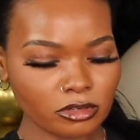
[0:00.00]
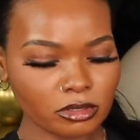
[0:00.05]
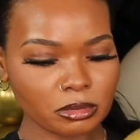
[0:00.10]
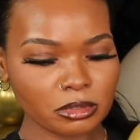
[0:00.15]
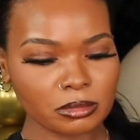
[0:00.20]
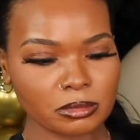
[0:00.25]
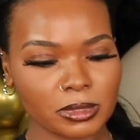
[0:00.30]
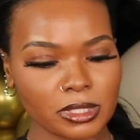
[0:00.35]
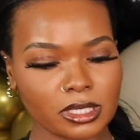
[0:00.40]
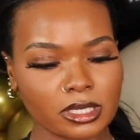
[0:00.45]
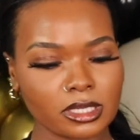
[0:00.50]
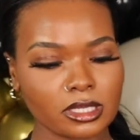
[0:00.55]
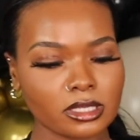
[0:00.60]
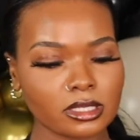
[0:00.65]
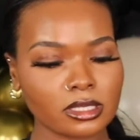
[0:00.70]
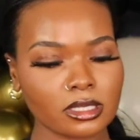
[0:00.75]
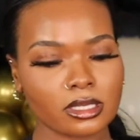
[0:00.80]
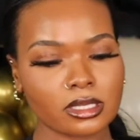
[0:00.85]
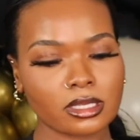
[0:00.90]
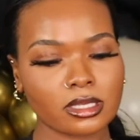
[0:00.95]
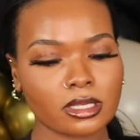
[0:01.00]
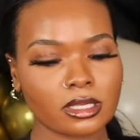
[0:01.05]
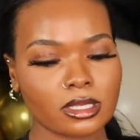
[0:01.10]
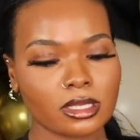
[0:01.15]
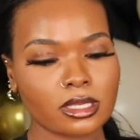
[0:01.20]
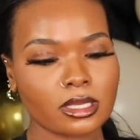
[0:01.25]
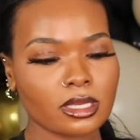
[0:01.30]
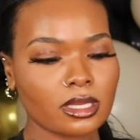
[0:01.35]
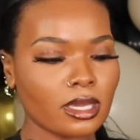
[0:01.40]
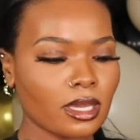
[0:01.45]
rubber band
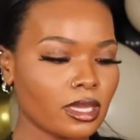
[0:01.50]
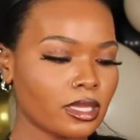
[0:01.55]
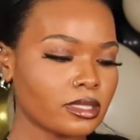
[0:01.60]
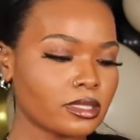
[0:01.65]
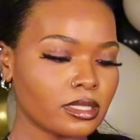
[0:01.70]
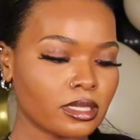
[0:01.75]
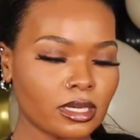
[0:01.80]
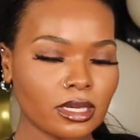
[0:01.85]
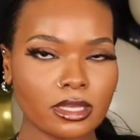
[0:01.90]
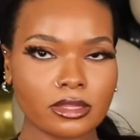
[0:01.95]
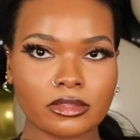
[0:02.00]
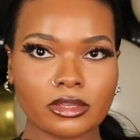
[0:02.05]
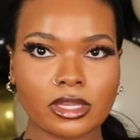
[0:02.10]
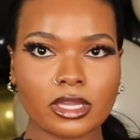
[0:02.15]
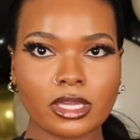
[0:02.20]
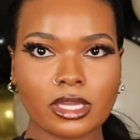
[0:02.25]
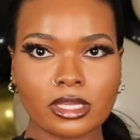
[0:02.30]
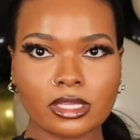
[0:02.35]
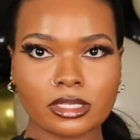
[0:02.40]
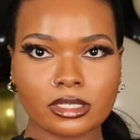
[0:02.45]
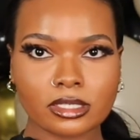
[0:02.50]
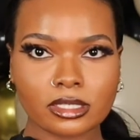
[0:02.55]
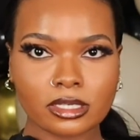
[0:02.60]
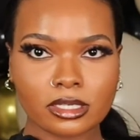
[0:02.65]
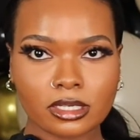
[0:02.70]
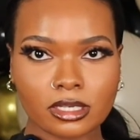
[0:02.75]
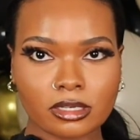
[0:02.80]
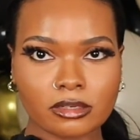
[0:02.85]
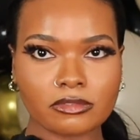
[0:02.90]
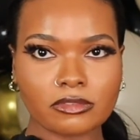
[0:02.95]
at the other end
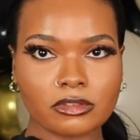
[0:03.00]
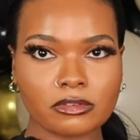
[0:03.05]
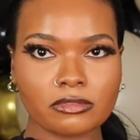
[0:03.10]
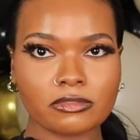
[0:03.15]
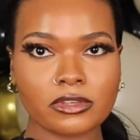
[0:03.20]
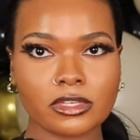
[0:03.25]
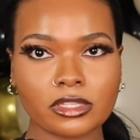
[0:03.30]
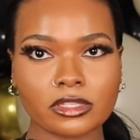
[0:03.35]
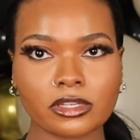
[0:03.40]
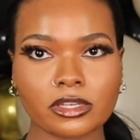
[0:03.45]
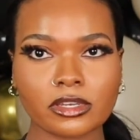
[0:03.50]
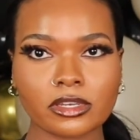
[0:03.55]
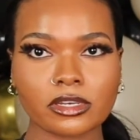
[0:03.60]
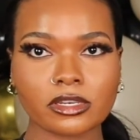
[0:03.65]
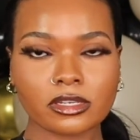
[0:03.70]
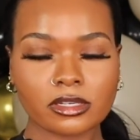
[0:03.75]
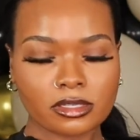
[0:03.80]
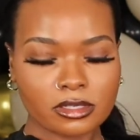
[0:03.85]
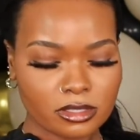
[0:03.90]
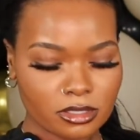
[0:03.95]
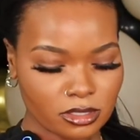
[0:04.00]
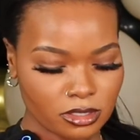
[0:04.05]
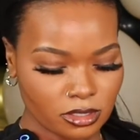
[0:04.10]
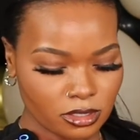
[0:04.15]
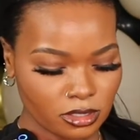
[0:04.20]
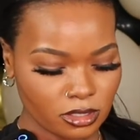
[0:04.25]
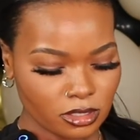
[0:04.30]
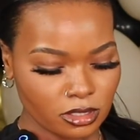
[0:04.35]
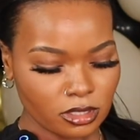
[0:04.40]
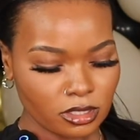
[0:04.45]
of the filler.
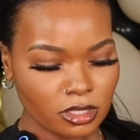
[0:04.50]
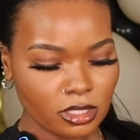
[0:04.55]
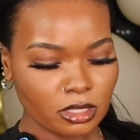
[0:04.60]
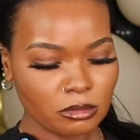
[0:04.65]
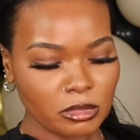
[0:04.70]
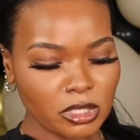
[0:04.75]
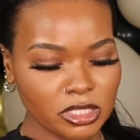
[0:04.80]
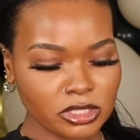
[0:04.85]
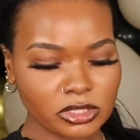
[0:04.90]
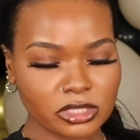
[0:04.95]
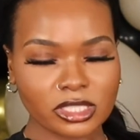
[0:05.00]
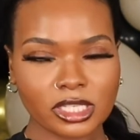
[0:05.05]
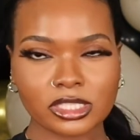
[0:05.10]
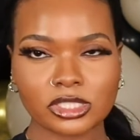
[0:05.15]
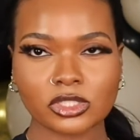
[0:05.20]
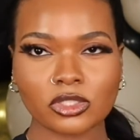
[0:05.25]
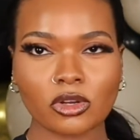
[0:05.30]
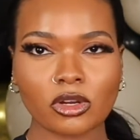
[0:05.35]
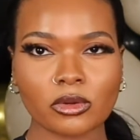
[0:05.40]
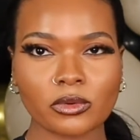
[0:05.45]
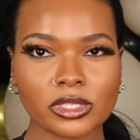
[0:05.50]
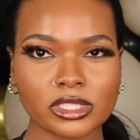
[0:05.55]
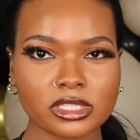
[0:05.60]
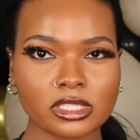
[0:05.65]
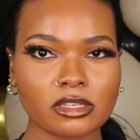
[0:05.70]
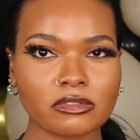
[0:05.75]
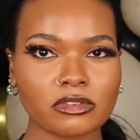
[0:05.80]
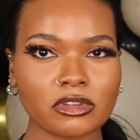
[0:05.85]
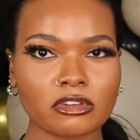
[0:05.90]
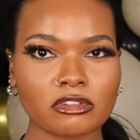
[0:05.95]
Make sure that you always
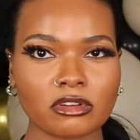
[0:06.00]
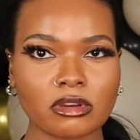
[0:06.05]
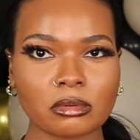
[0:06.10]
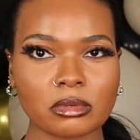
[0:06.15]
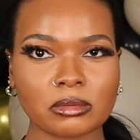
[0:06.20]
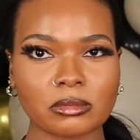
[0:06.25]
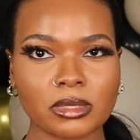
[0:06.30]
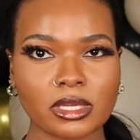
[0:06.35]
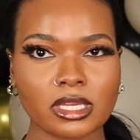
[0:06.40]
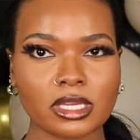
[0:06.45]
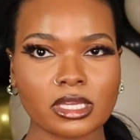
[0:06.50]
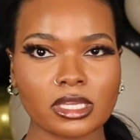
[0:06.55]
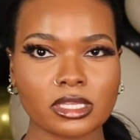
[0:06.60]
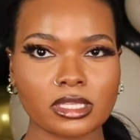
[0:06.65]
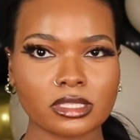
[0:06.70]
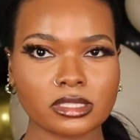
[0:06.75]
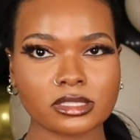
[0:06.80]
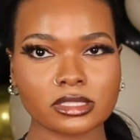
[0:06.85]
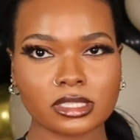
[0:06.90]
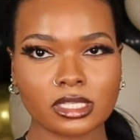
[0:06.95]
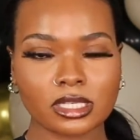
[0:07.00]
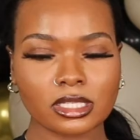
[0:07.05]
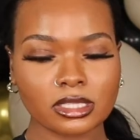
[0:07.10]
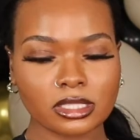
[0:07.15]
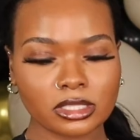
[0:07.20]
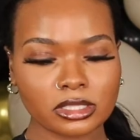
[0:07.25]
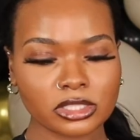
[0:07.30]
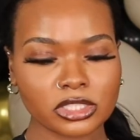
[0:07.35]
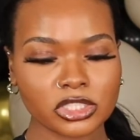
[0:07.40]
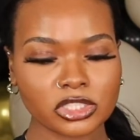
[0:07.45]
give your rubber bands a
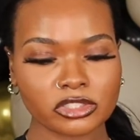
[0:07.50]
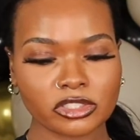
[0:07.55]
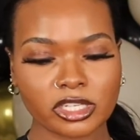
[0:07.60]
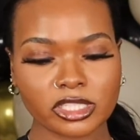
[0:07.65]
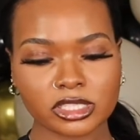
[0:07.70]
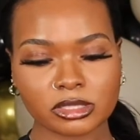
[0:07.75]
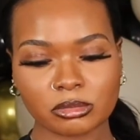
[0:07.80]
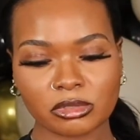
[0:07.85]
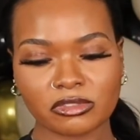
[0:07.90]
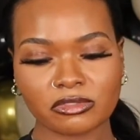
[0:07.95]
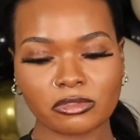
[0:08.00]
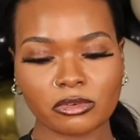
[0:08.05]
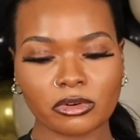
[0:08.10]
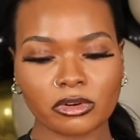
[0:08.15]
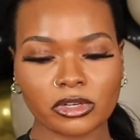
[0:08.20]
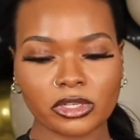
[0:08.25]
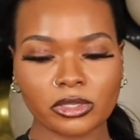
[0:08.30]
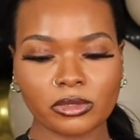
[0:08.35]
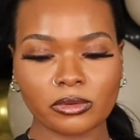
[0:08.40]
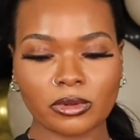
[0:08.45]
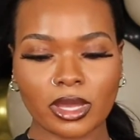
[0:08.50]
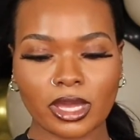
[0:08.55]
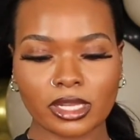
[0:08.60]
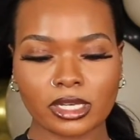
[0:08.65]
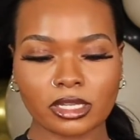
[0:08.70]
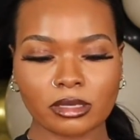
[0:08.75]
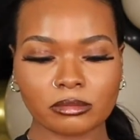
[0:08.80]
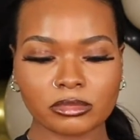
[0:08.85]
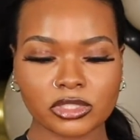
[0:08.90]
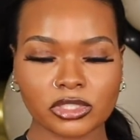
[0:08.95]
little stretch before you
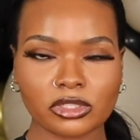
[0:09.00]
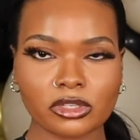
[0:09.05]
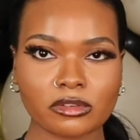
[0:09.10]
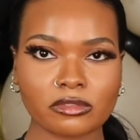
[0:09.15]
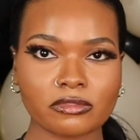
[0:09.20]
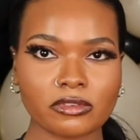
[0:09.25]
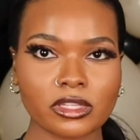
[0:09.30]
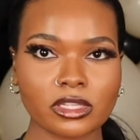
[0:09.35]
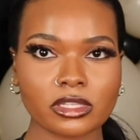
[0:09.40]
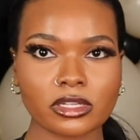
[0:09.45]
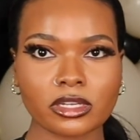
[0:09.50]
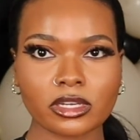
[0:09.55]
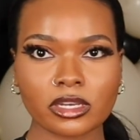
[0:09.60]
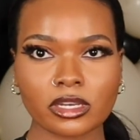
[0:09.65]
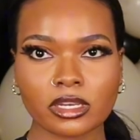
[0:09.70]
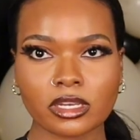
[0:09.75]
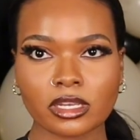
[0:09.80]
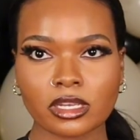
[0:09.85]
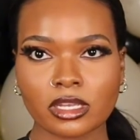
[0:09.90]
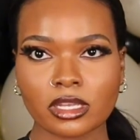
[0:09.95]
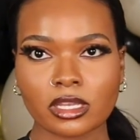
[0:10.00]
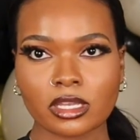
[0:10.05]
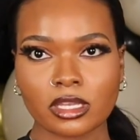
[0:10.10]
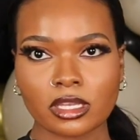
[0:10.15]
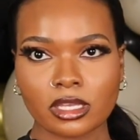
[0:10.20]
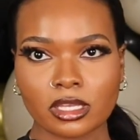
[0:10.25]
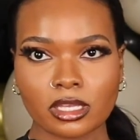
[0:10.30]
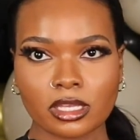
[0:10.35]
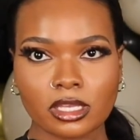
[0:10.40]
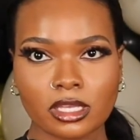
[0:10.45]
add them to your filler.
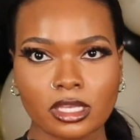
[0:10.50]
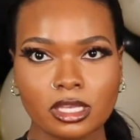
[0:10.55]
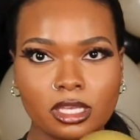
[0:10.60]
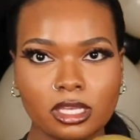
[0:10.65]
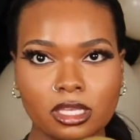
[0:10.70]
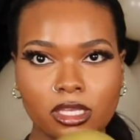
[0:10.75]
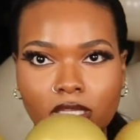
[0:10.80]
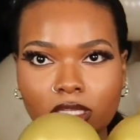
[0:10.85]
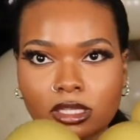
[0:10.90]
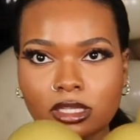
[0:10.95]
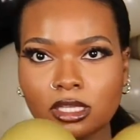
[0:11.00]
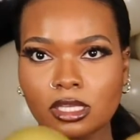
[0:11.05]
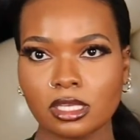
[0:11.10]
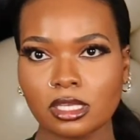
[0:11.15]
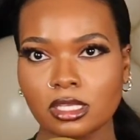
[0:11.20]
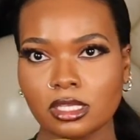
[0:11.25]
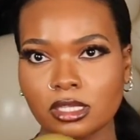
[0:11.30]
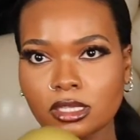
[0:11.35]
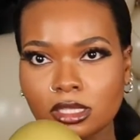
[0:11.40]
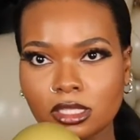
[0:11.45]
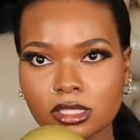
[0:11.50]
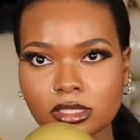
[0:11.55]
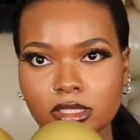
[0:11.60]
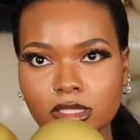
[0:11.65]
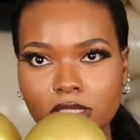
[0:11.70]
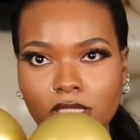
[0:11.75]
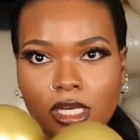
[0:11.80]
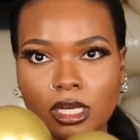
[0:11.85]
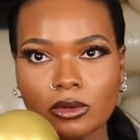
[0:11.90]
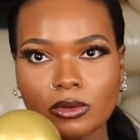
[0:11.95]
And this
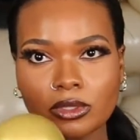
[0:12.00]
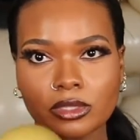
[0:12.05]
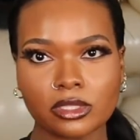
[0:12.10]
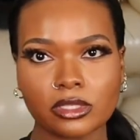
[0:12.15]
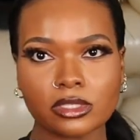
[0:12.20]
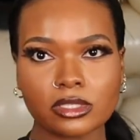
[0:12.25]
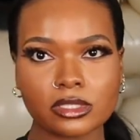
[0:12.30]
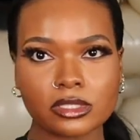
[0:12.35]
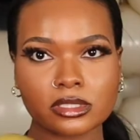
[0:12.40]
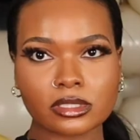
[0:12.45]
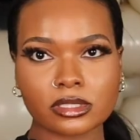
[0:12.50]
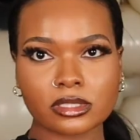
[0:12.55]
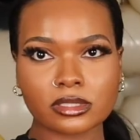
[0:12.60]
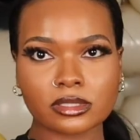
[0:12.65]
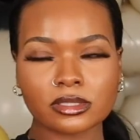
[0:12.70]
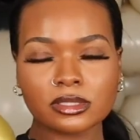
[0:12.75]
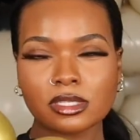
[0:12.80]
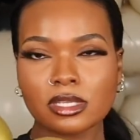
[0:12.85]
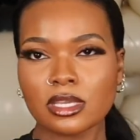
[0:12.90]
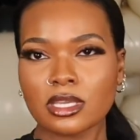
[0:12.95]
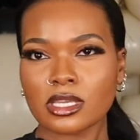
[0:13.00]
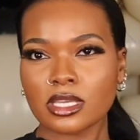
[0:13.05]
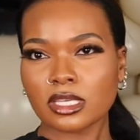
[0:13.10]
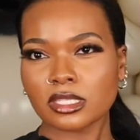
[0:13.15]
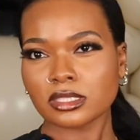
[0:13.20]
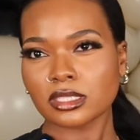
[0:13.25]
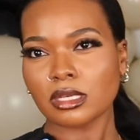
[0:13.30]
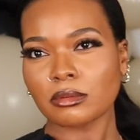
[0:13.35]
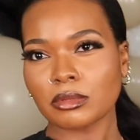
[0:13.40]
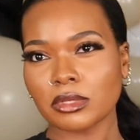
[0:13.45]
is how it looks.
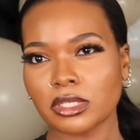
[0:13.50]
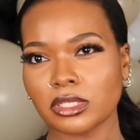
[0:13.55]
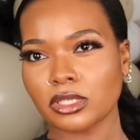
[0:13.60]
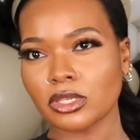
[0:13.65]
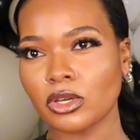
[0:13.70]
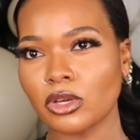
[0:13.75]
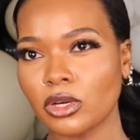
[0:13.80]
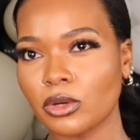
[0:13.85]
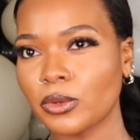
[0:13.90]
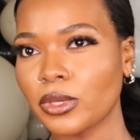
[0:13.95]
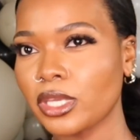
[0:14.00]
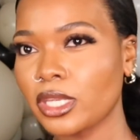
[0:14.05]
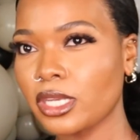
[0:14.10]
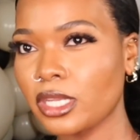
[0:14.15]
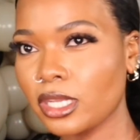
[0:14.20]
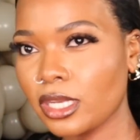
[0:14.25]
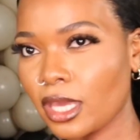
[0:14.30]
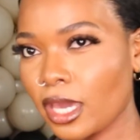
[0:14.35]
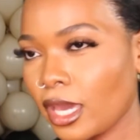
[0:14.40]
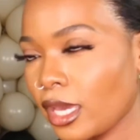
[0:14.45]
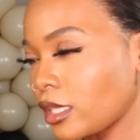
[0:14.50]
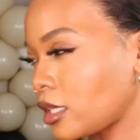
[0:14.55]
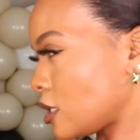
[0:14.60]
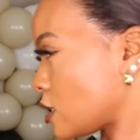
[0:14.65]
So I'm going to go in and add